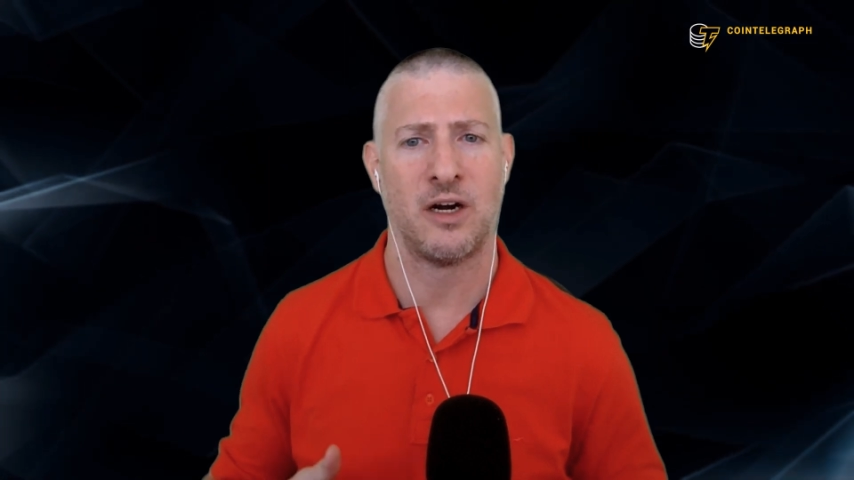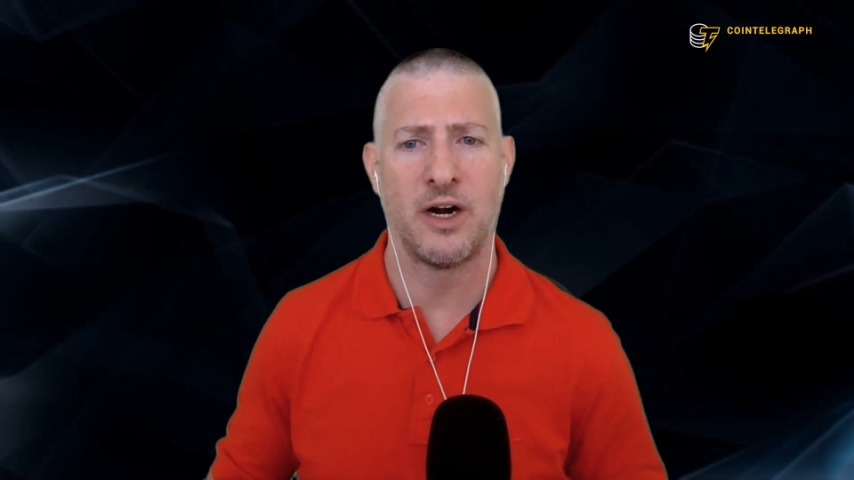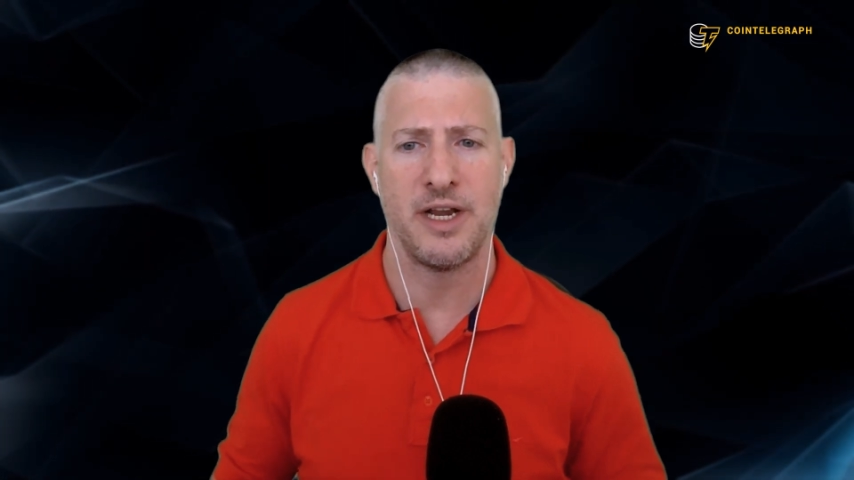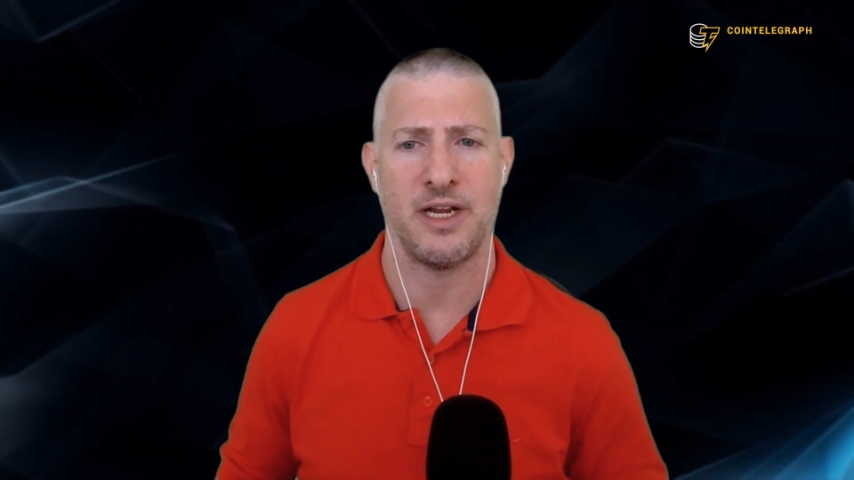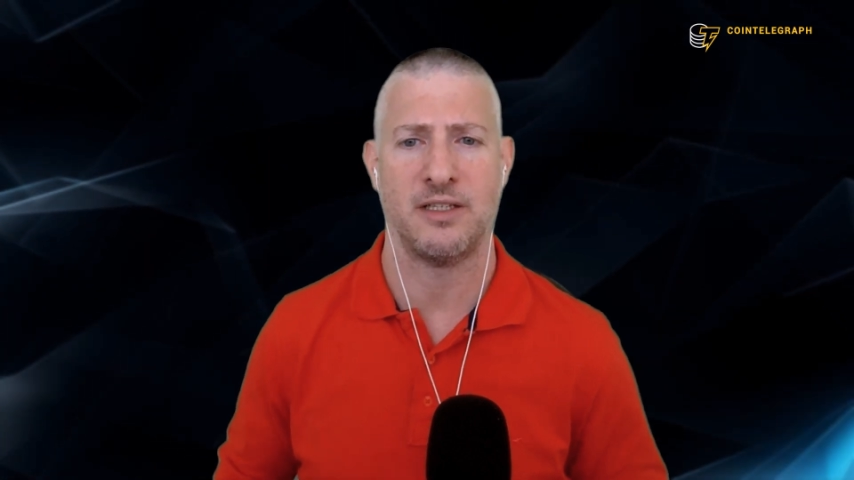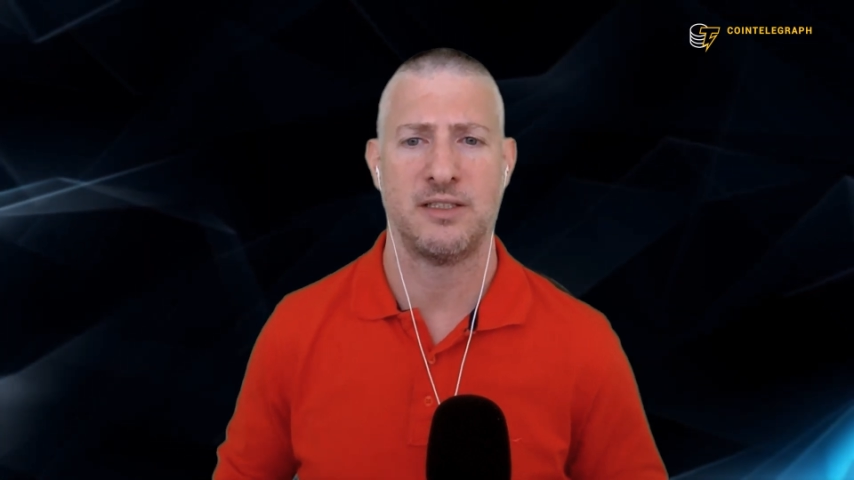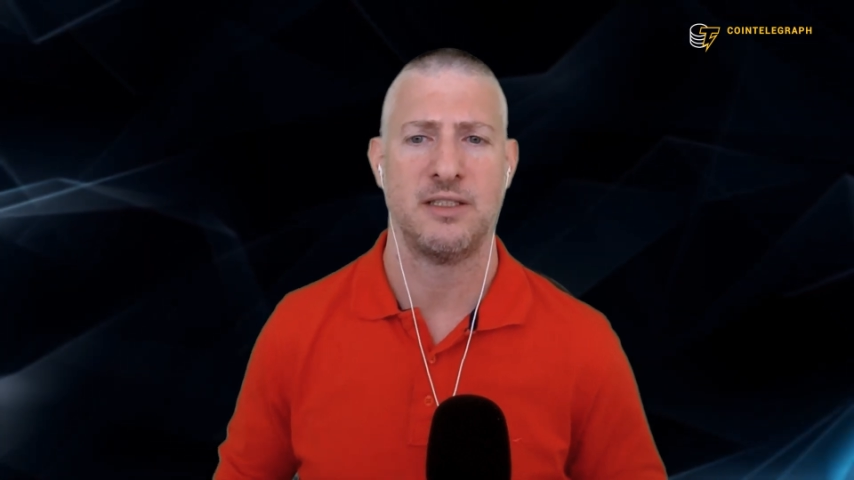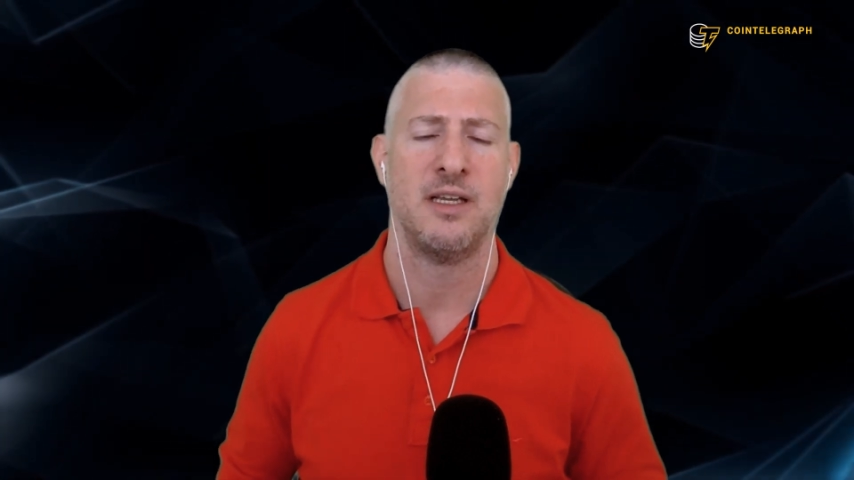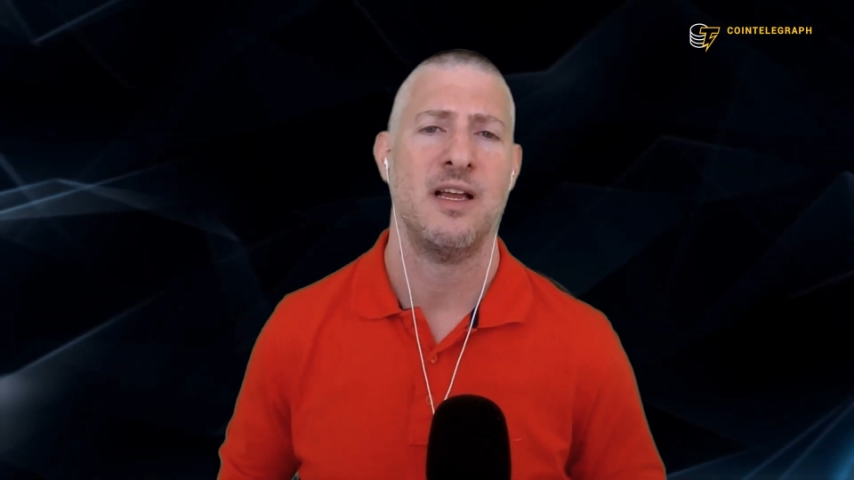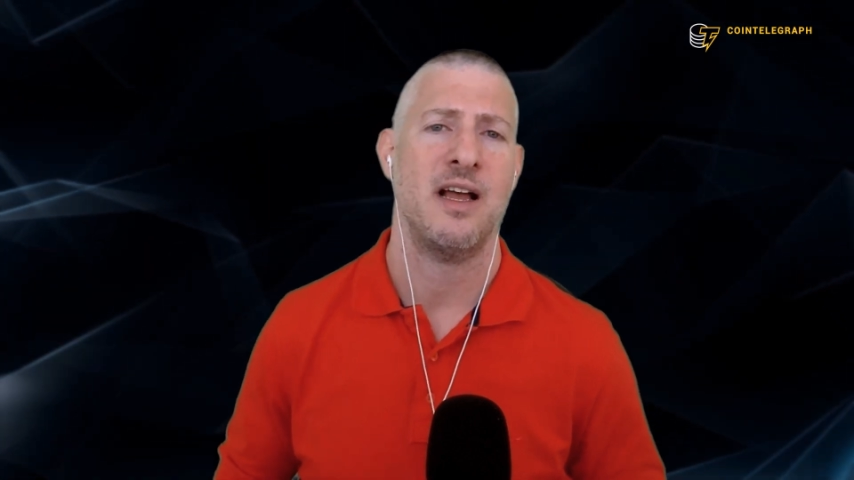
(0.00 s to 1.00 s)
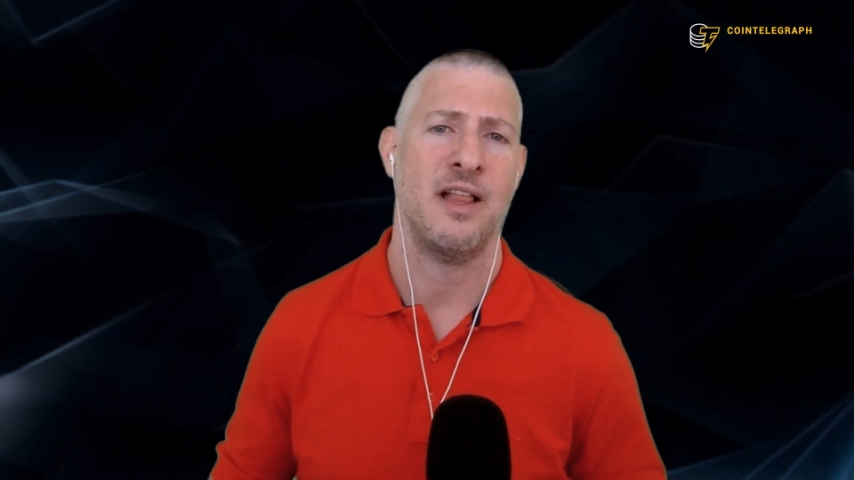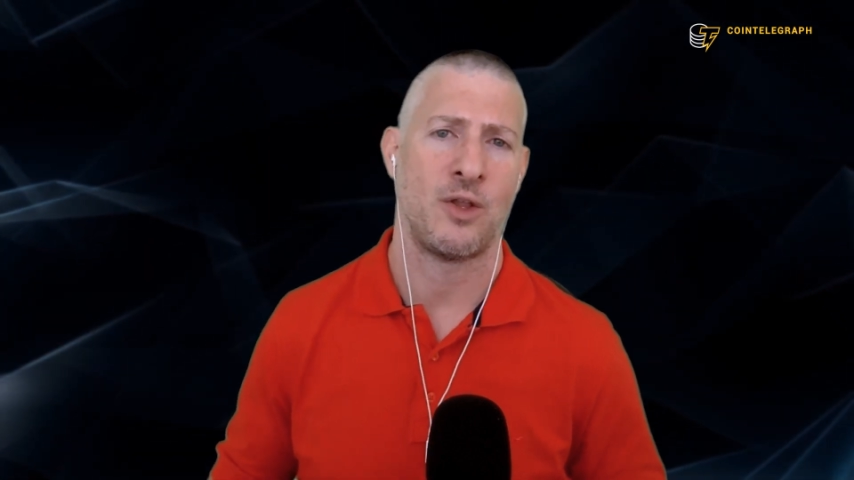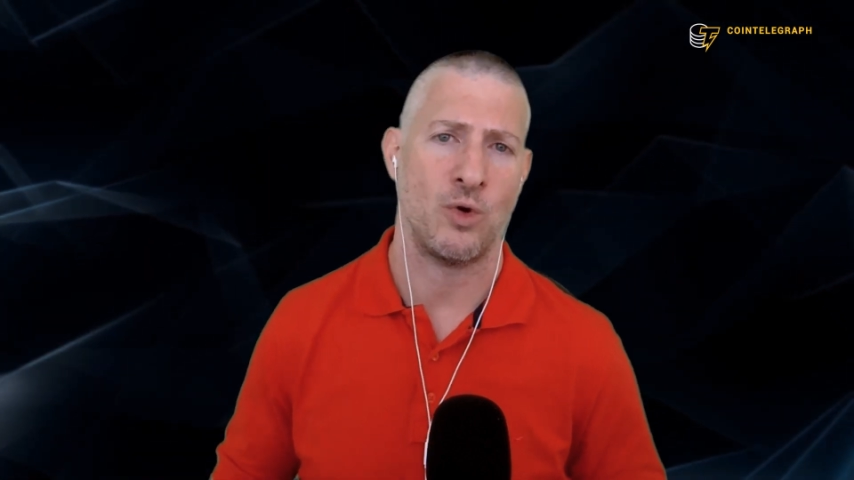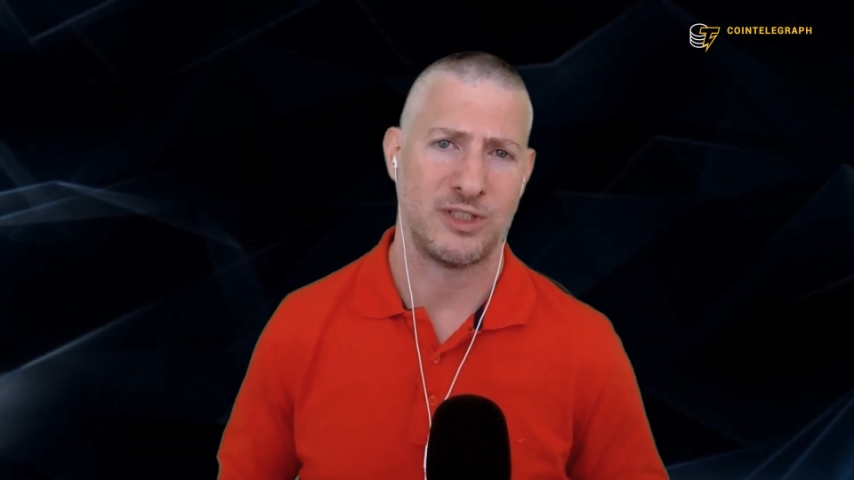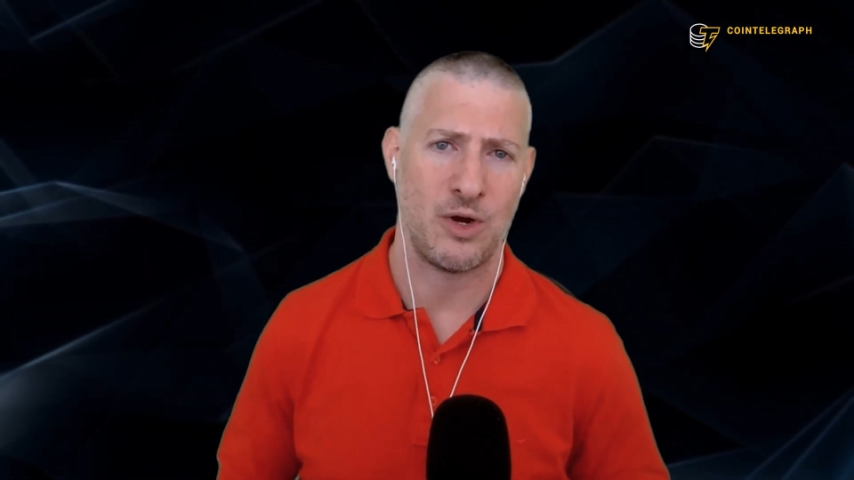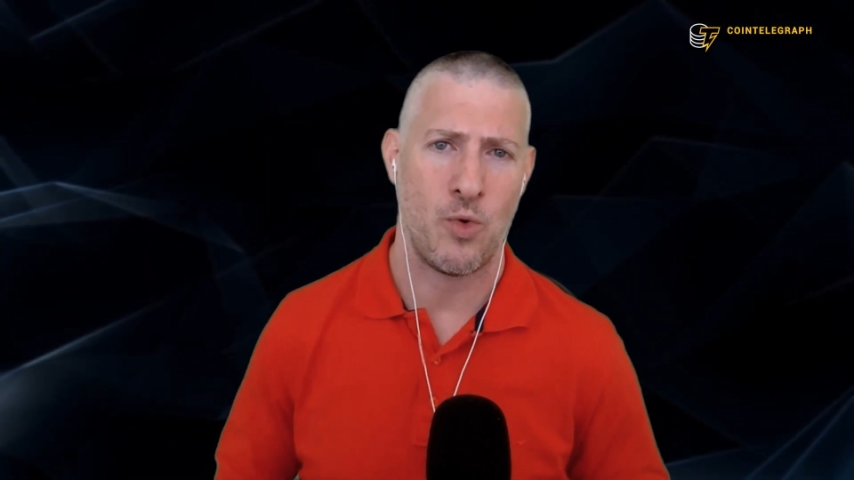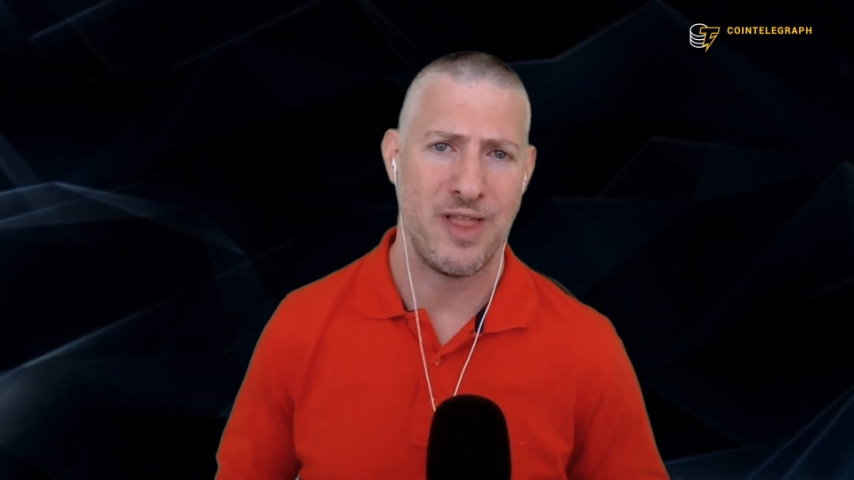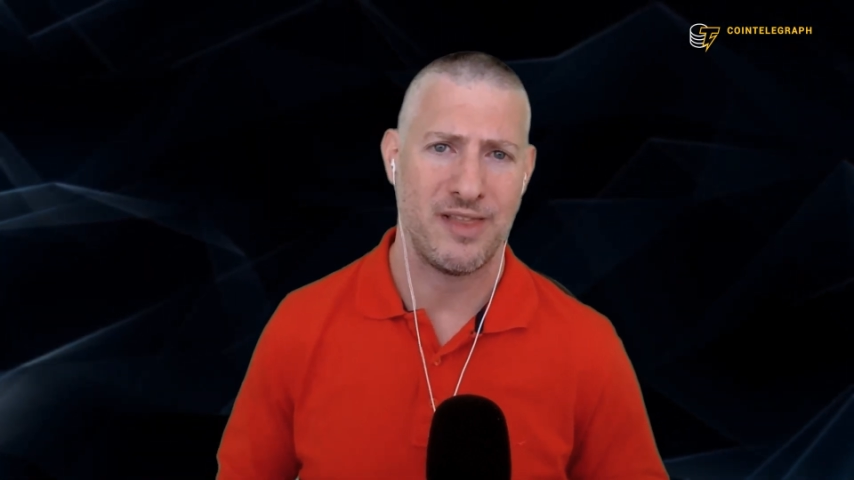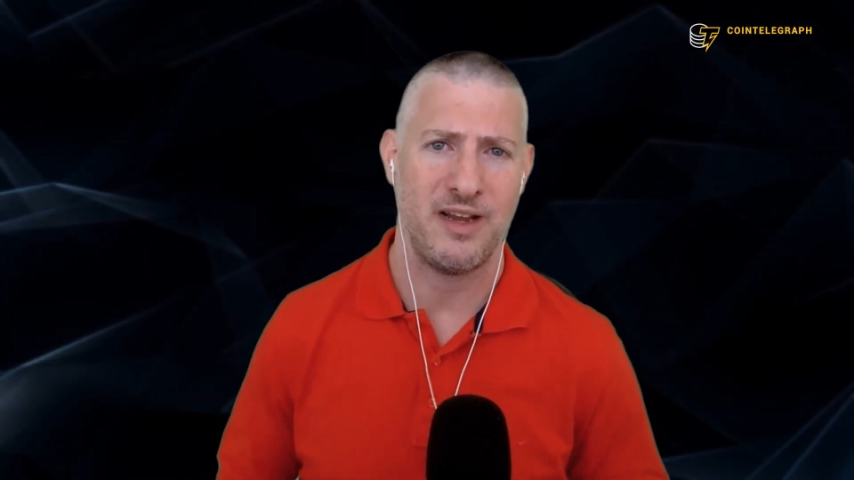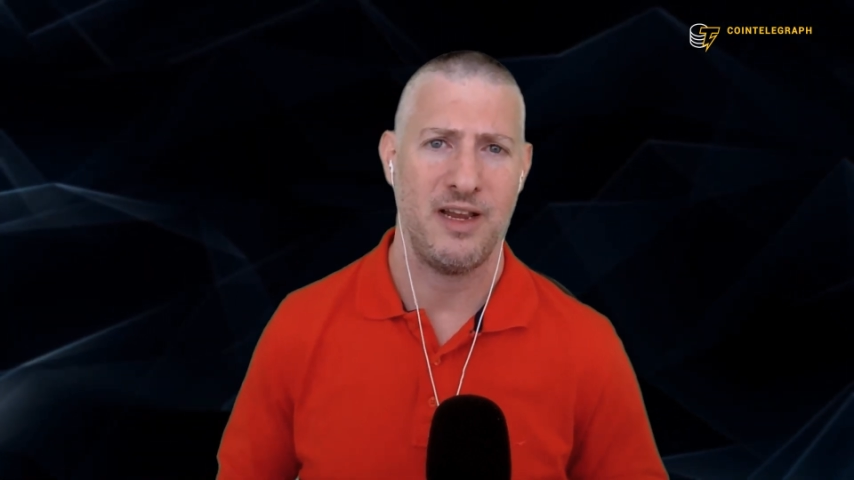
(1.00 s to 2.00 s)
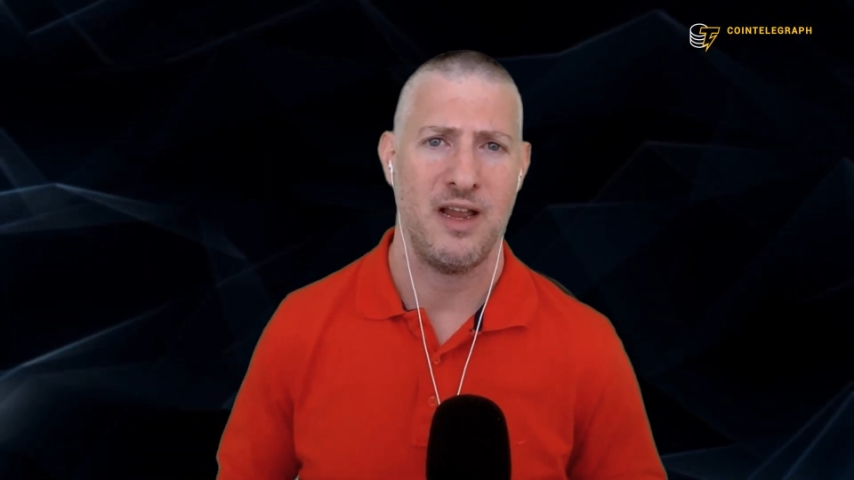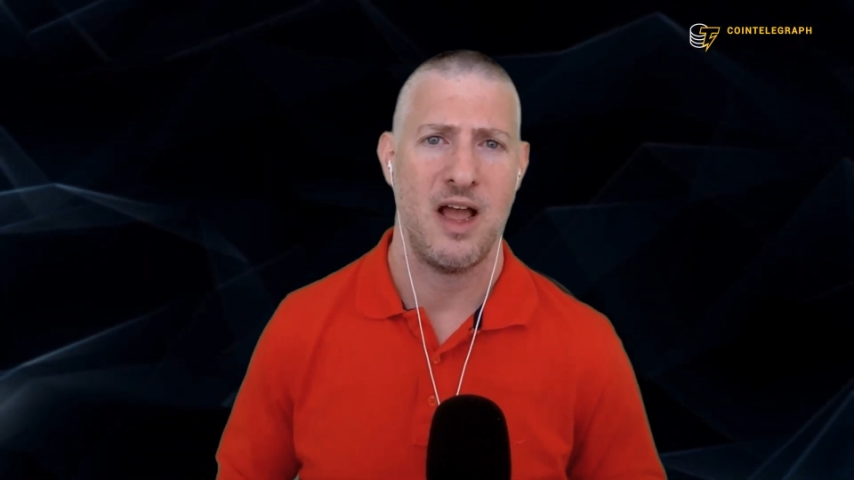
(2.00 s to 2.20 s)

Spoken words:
earnings and consequently